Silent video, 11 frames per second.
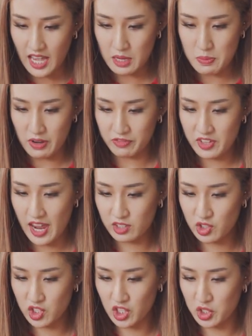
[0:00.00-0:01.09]
add a bit of
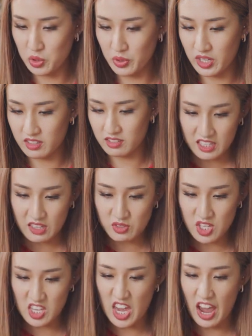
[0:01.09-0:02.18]
texture to it, gives
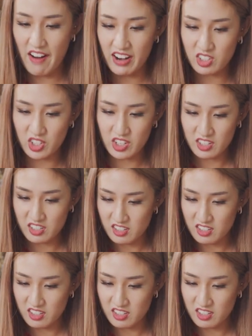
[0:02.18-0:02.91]
it character.